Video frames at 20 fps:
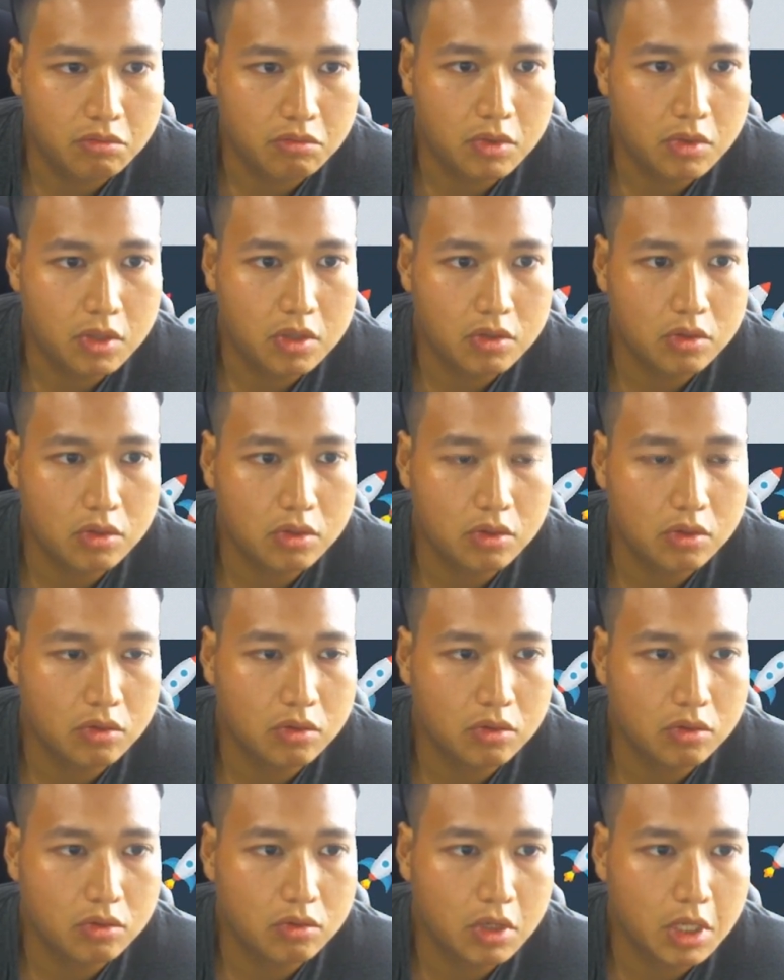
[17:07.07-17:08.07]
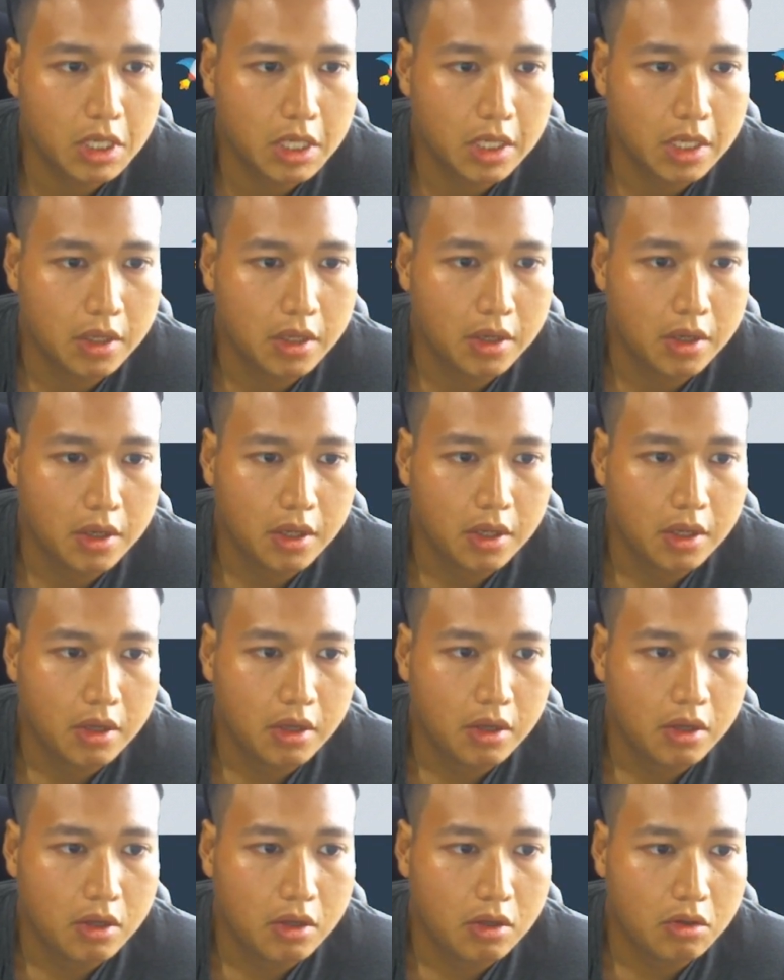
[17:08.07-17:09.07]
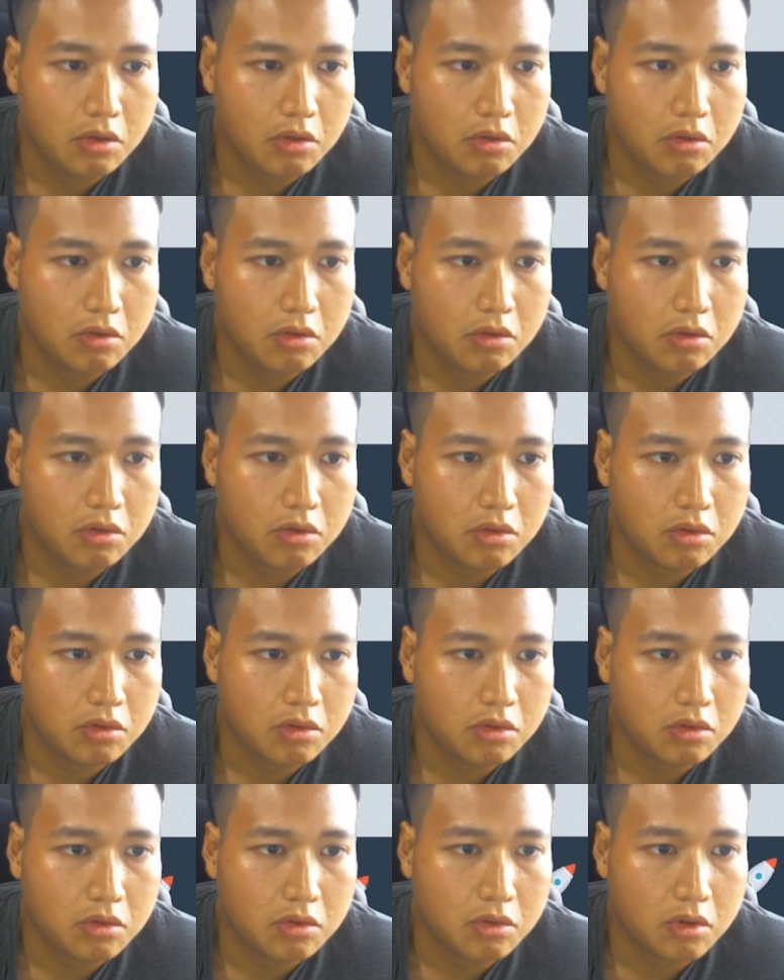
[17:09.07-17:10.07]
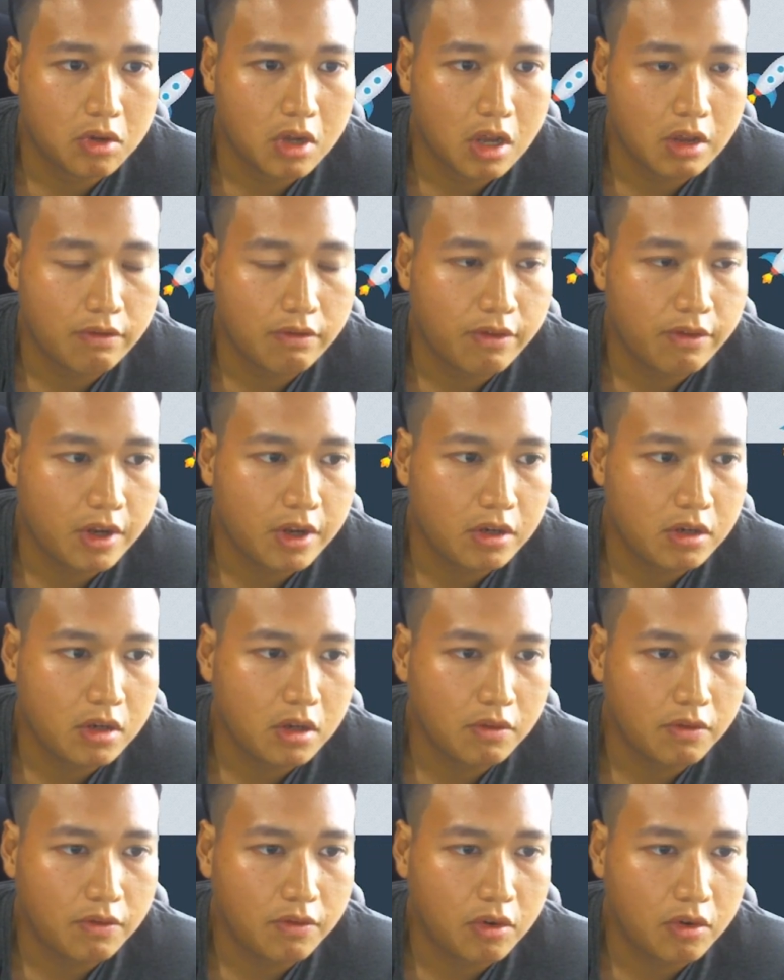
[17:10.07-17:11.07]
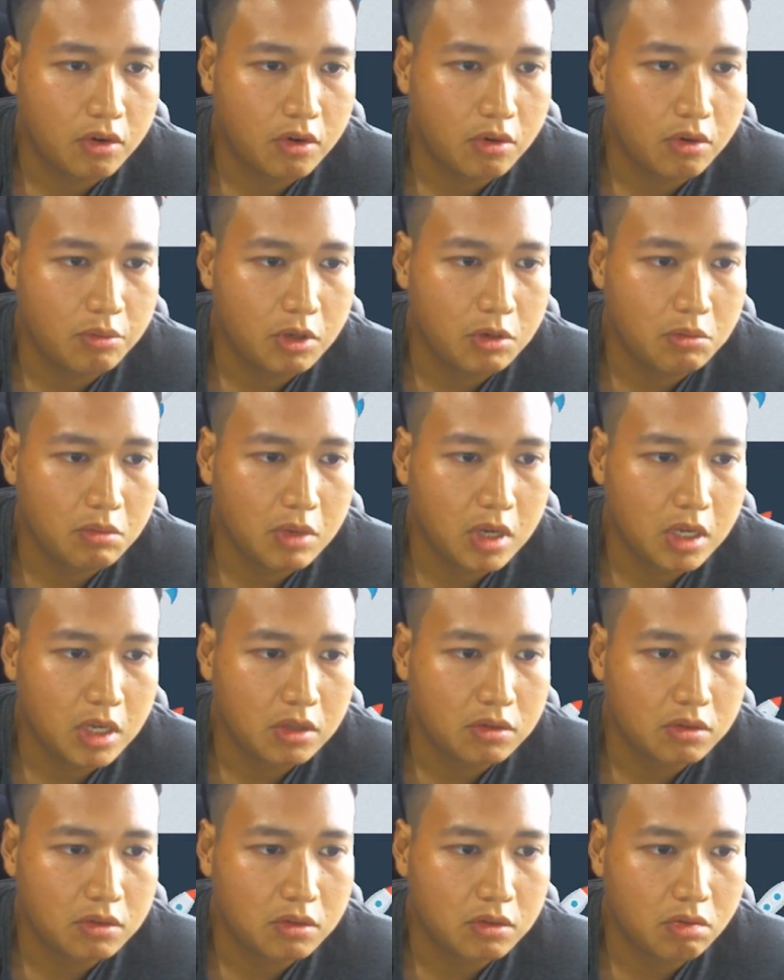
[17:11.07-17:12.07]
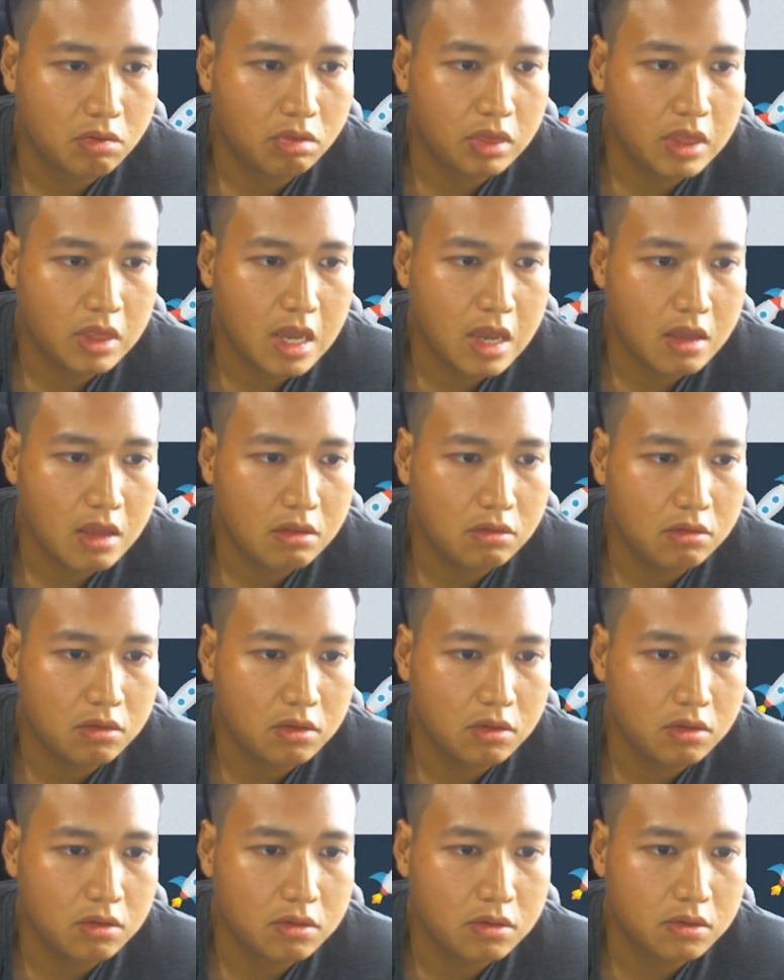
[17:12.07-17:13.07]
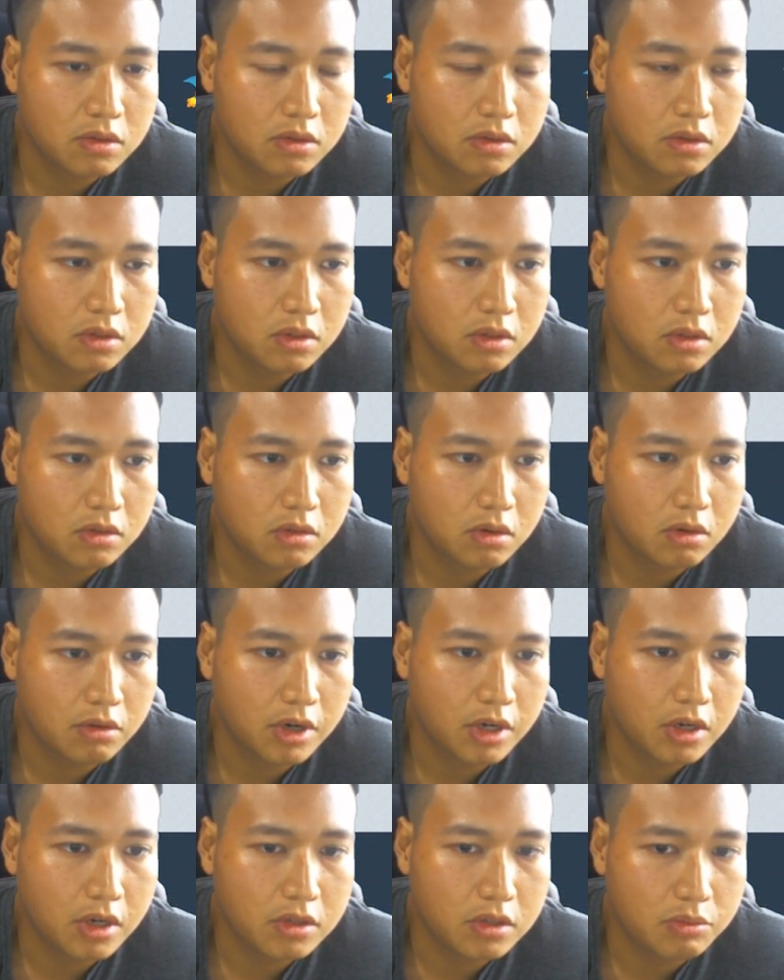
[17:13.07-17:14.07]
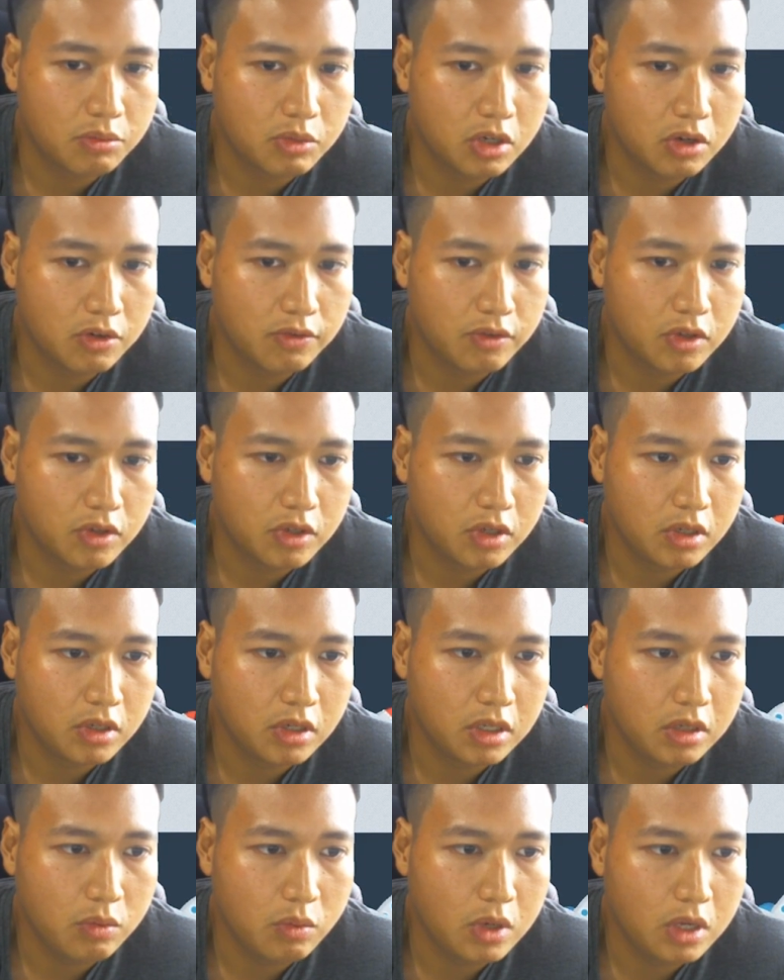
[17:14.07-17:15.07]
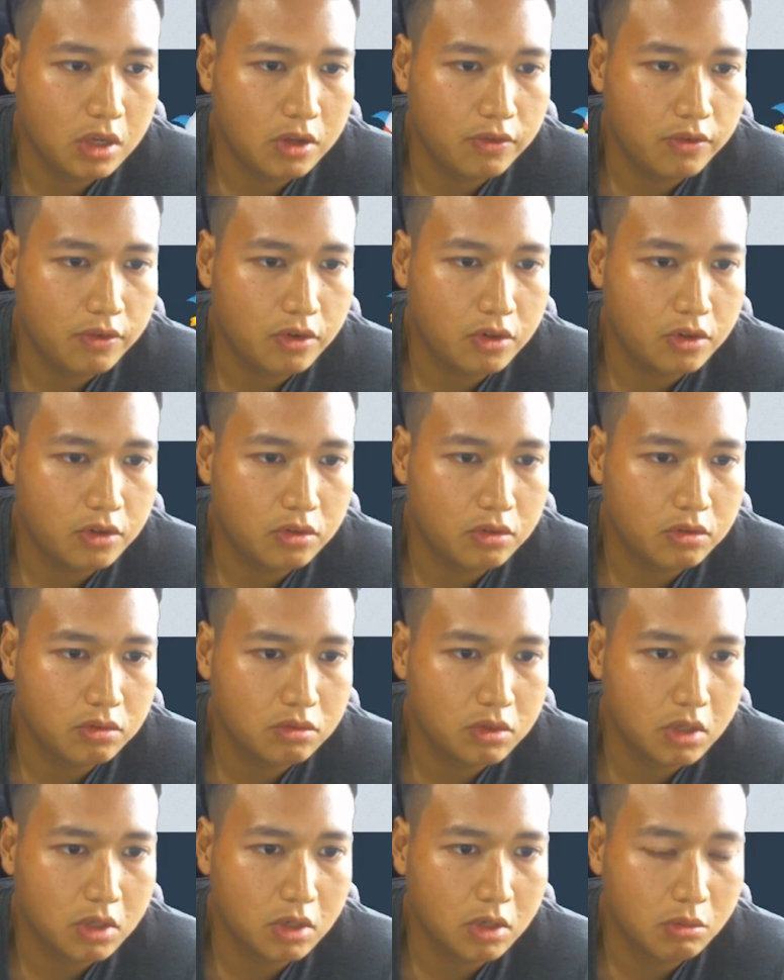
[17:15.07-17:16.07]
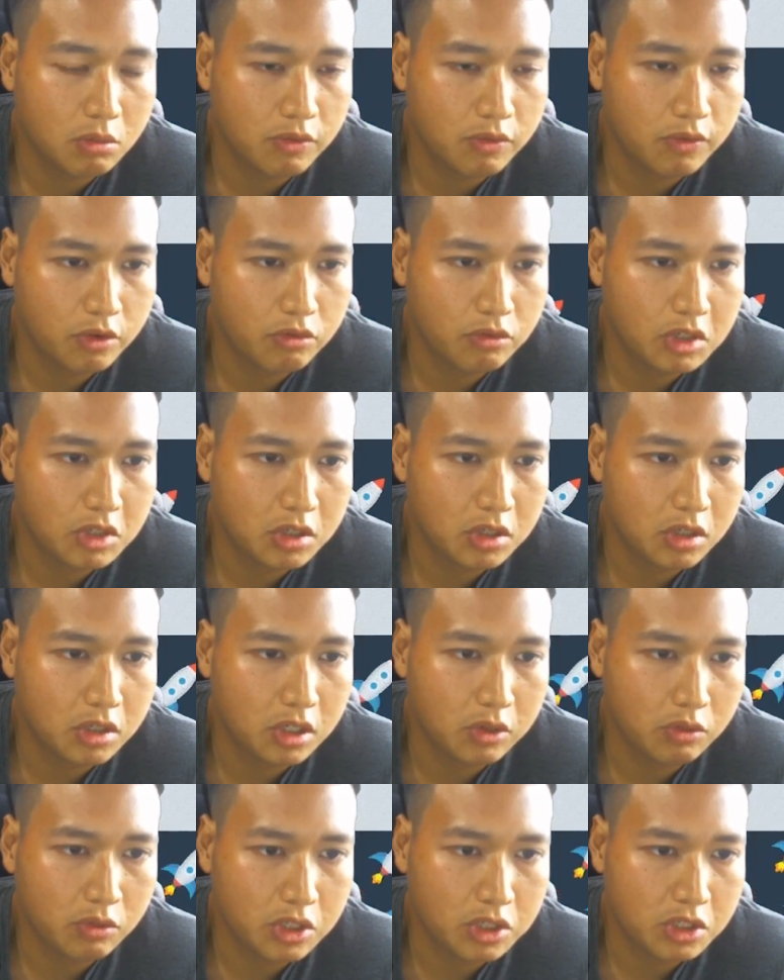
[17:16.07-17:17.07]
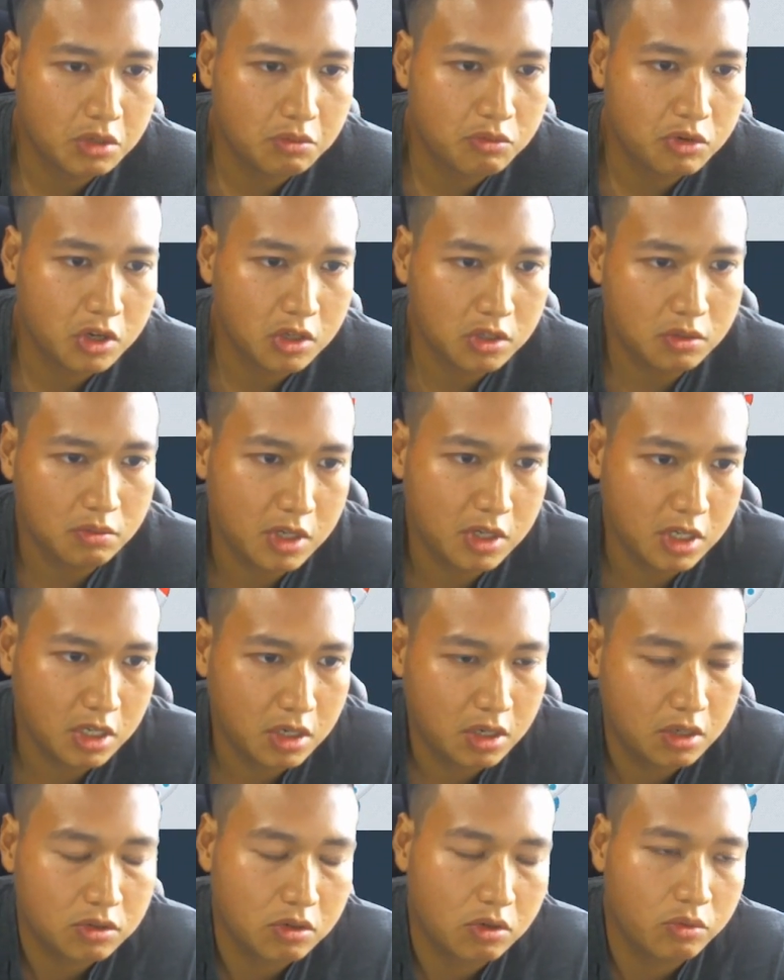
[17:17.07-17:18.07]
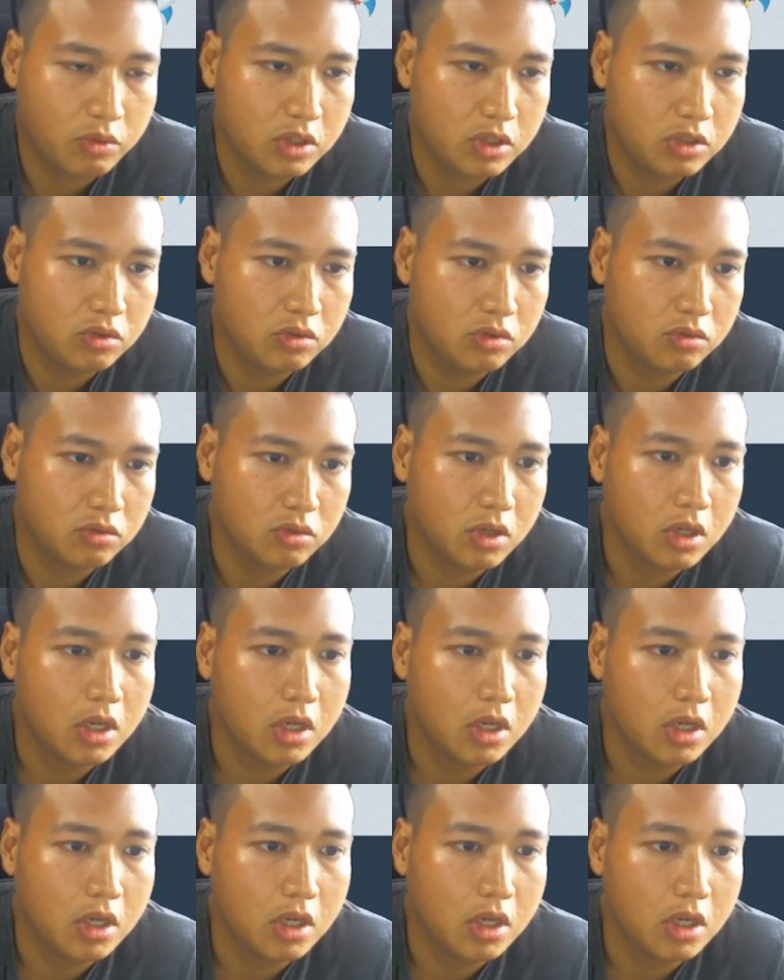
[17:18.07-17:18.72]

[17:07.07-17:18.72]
So I find that for Bitmex, 10 is still alright. There's a bit of a leeway for you before you reach the liquidation price, but as always, you